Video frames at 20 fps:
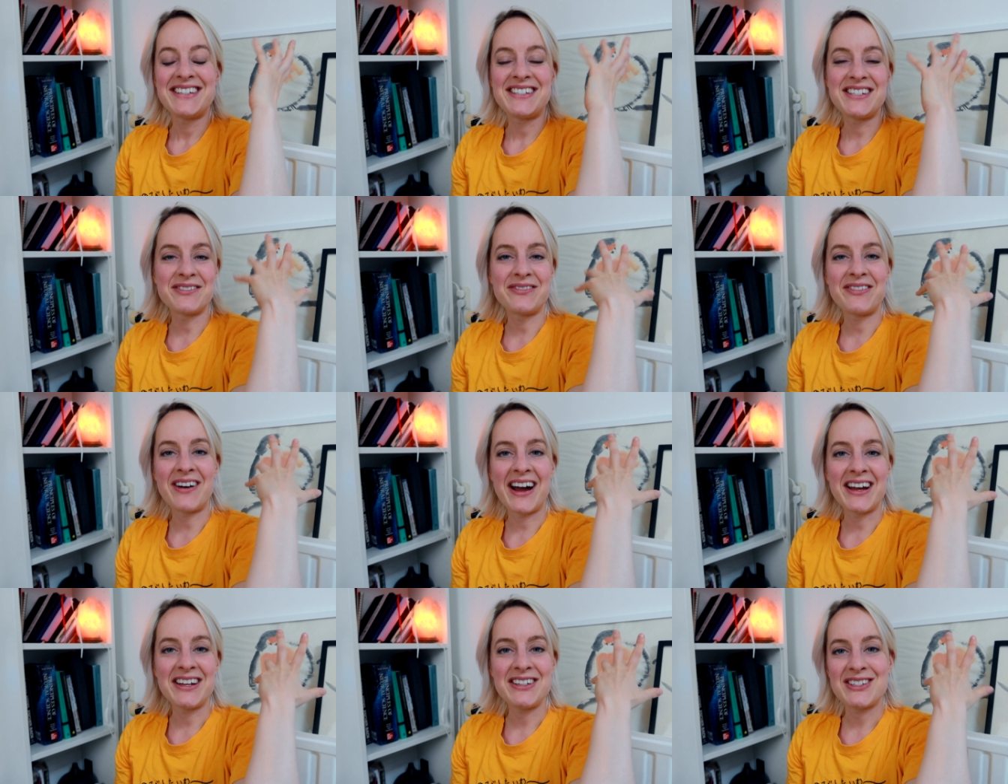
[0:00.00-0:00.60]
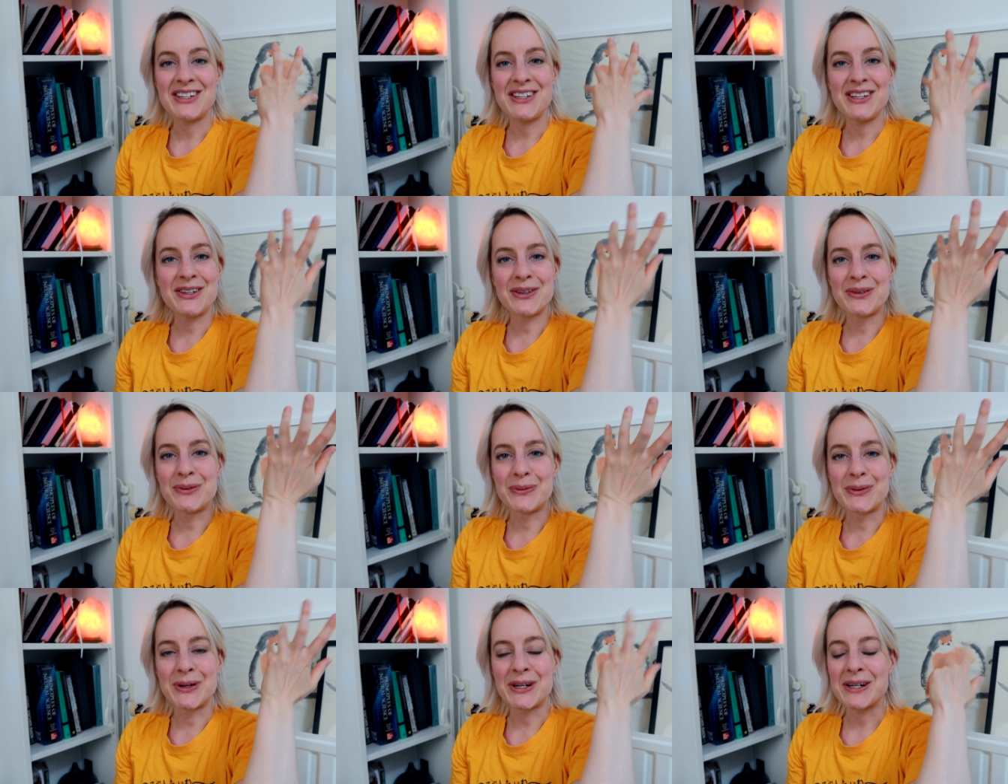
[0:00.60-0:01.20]
divide
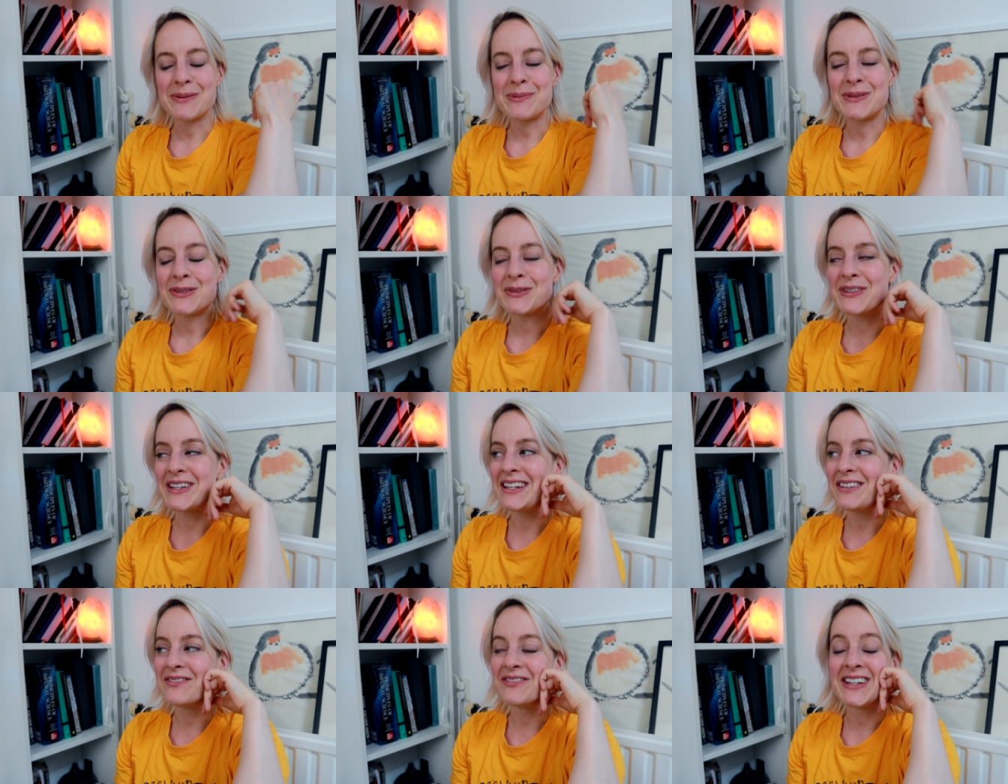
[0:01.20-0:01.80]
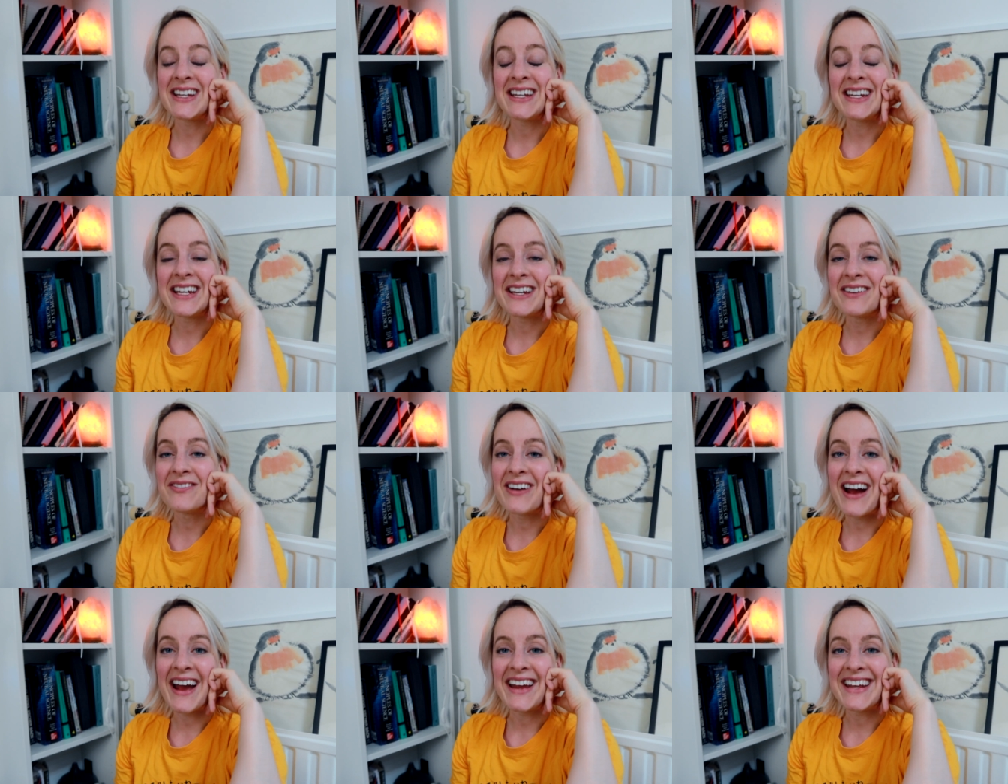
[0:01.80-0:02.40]
your work between
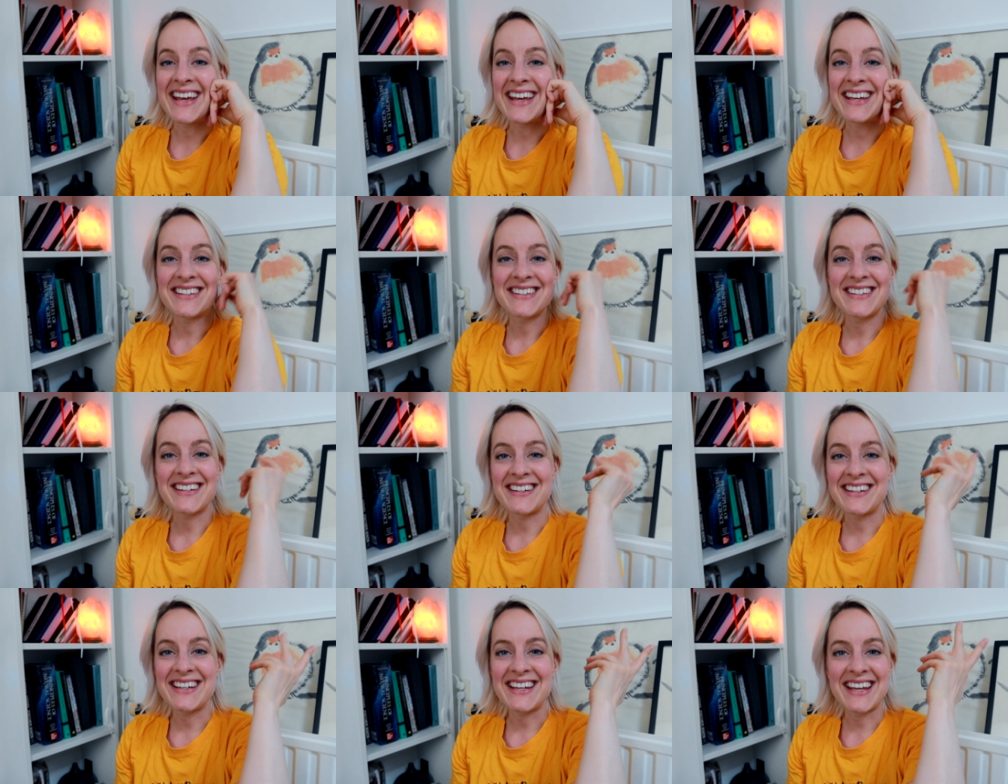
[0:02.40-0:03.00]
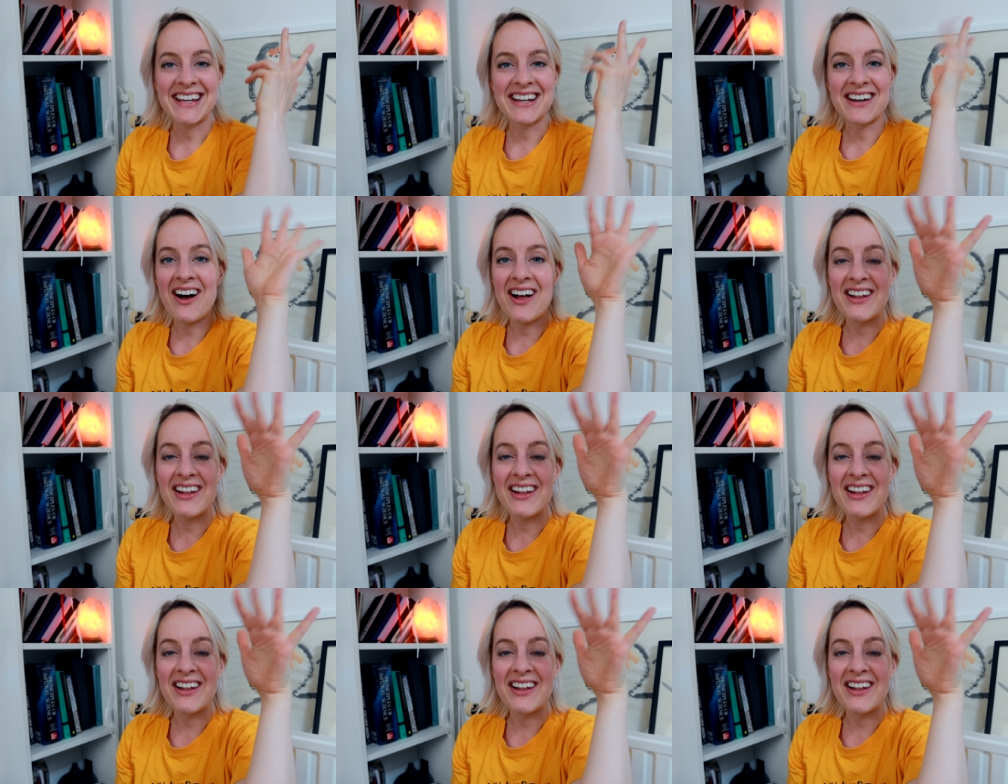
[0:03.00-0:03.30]
reading, writing, studying,